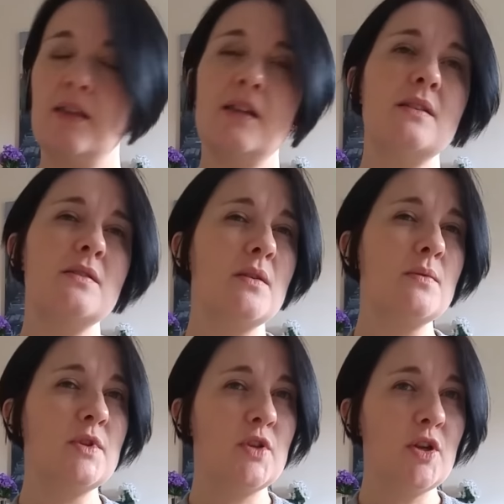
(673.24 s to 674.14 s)
I started
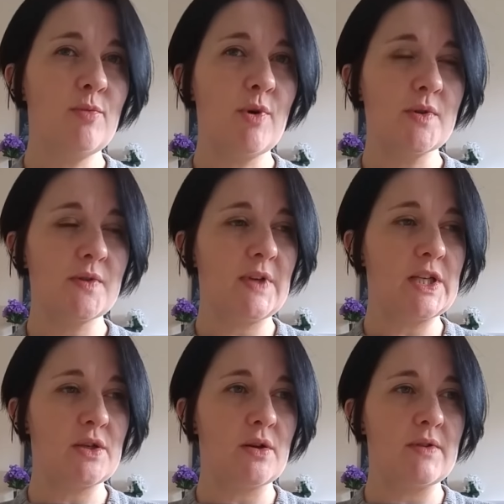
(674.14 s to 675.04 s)
with two balls of
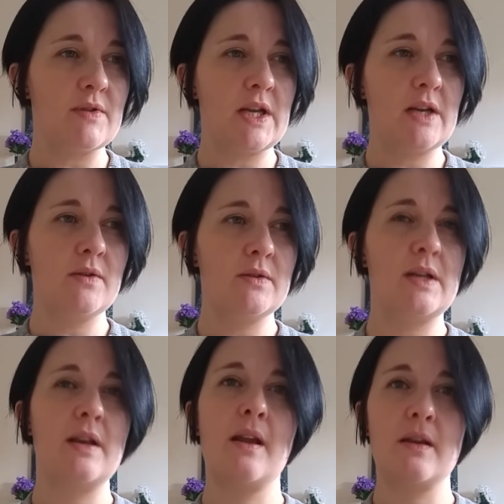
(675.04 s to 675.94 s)
each colour and then I
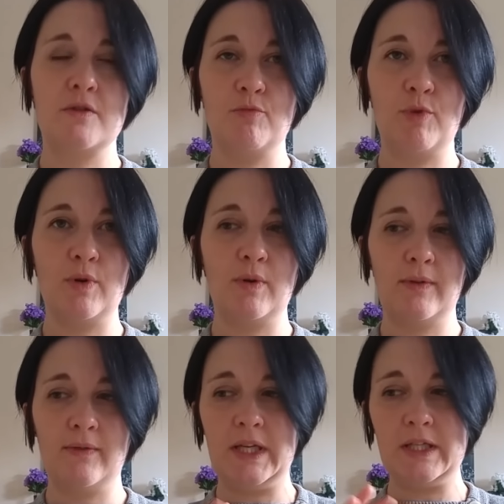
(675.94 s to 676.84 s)
ordered an extra ball
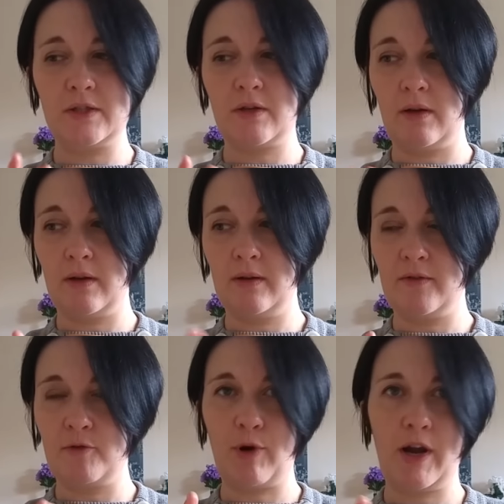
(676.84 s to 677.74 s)
of each colour,
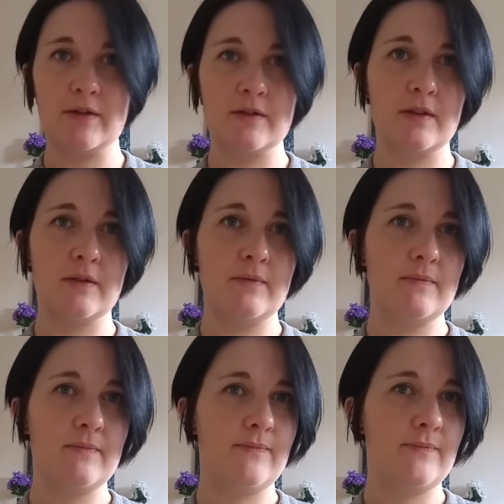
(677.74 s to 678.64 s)
of the brown and the
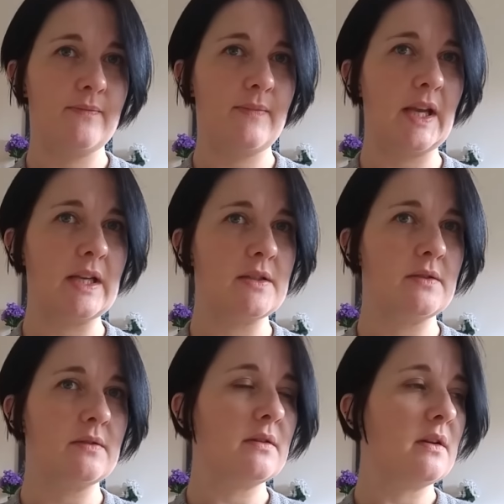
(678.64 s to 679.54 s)

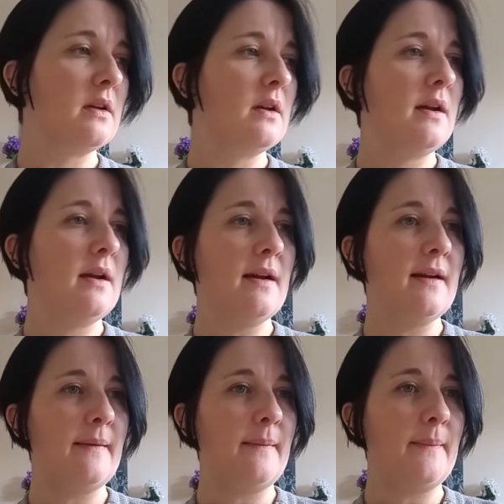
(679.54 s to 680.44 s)
beige.
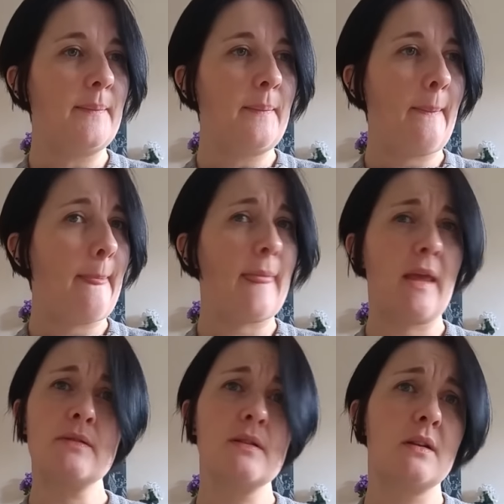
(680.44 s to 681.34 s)
Actually,
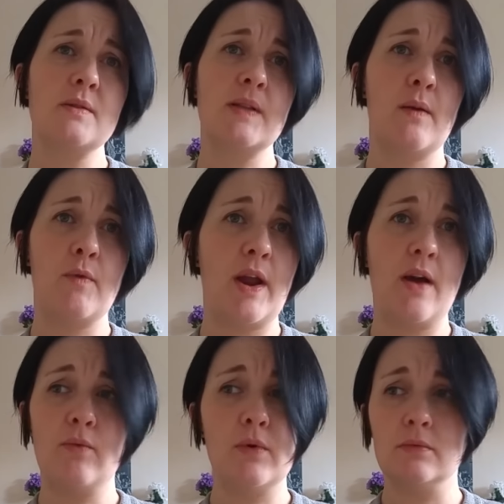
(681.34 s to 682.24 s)
I'm going to tell it run
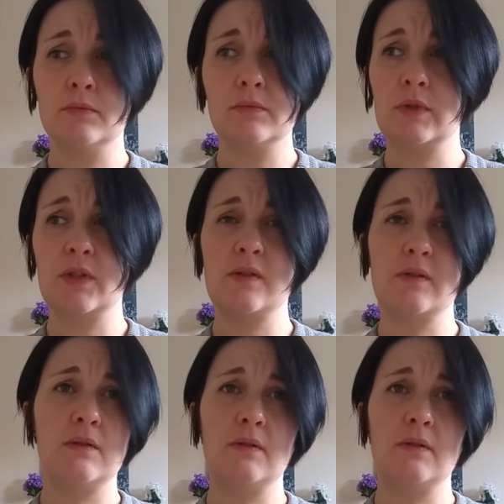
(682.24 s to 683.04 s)
out of wool because